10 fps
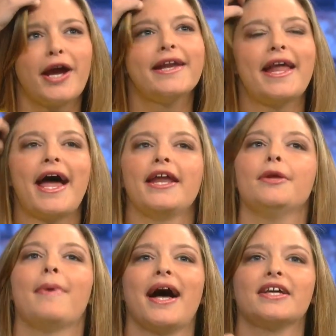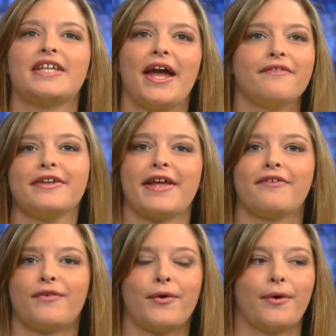great dad. He buys
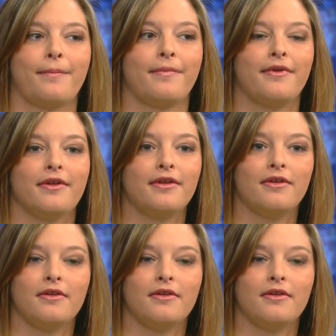everything for him.